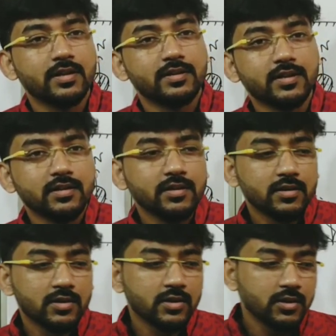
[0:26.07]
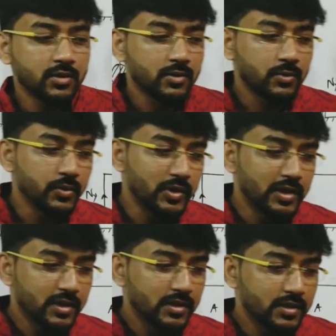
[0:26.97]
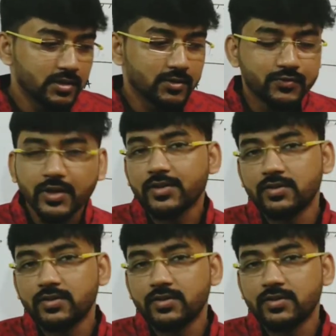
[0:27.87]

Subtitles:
Then we will face